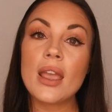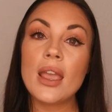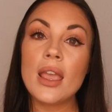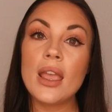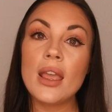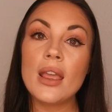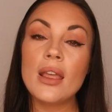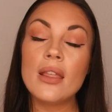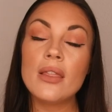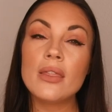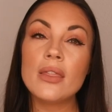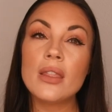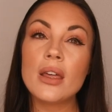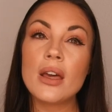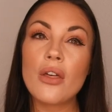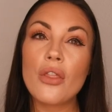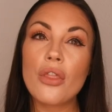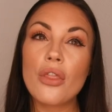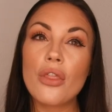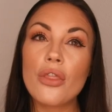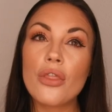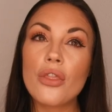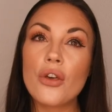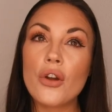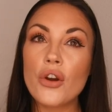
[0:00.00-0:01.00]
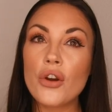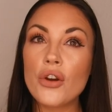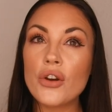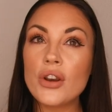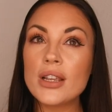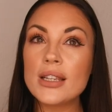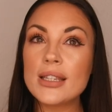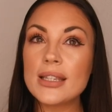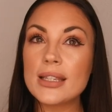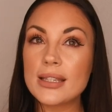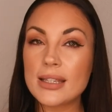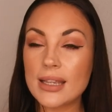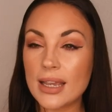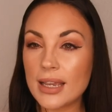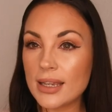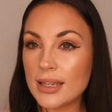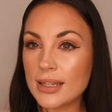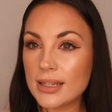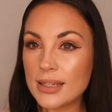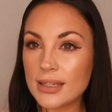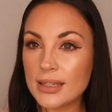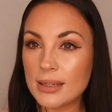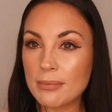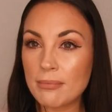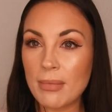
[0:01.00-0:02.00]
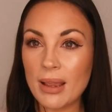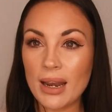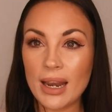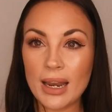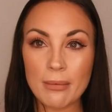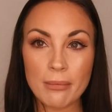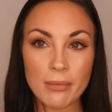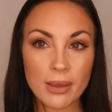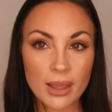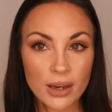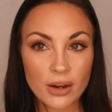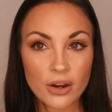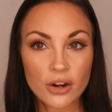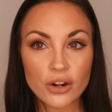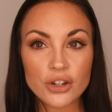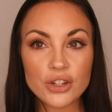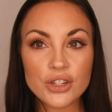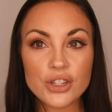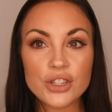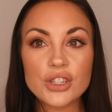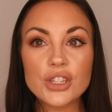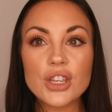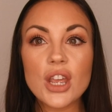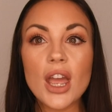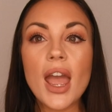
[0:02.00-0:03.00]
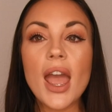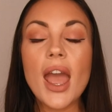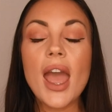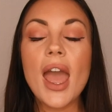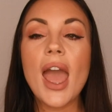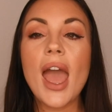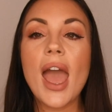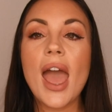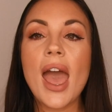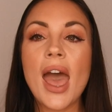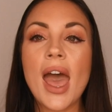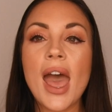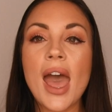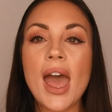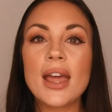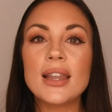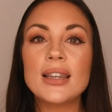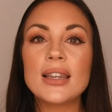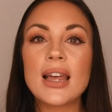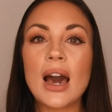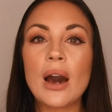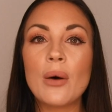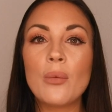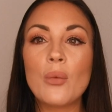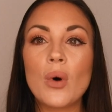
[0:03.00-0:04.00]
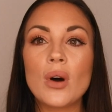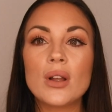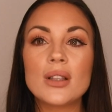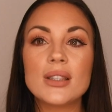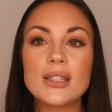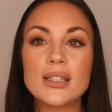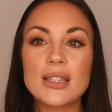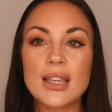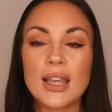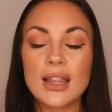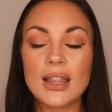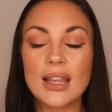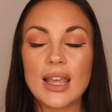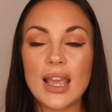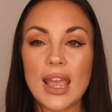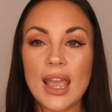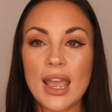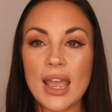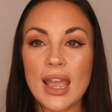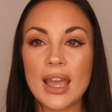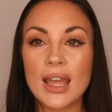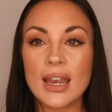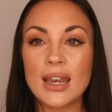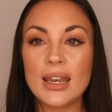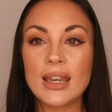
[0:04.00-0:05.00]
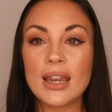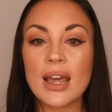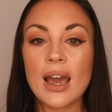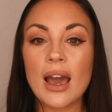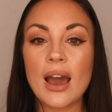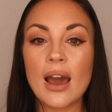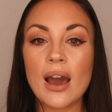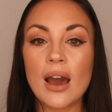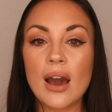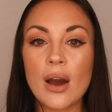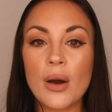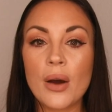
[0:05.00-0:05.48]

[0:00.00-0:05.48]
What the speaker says: in 36 millimeters. And I want them in